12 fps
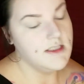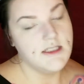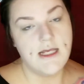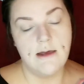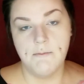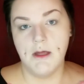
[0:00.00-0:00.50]

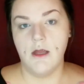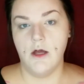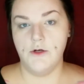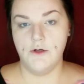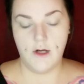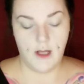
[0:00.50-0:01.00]
Set my
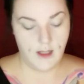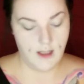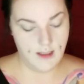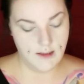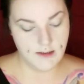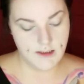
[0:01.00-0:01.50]
under
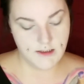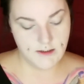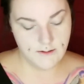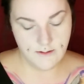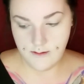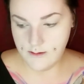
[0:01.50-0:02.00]
eyes.
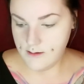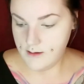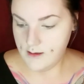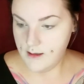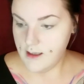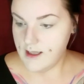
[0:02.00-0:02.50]

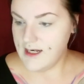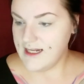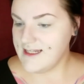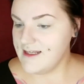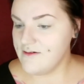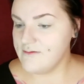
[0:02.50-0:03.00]
And I
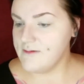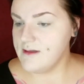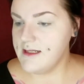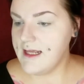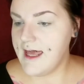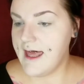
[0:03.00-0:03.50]
didn't
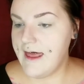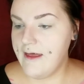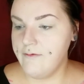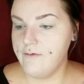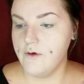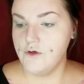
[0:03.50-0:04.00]
really
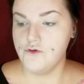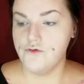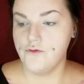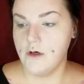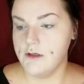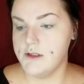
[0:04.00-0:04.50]
have a
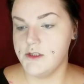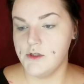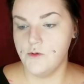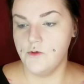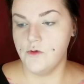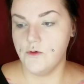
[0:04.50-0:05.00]

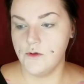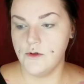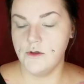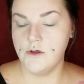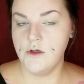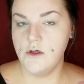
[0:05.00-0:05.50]

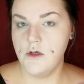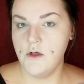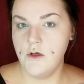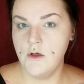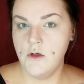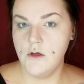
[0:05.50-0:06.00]
drugstore
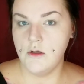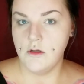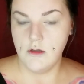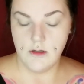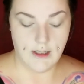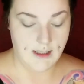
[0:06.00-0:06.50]

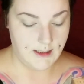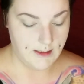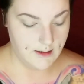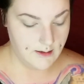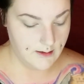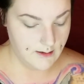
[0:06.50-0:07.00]

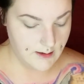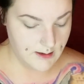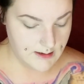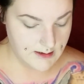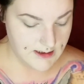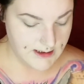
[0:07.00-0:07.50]
like
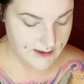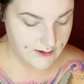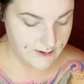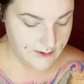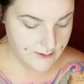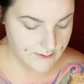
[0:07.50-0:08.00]

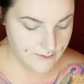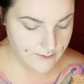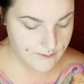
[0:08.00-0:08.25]
concealer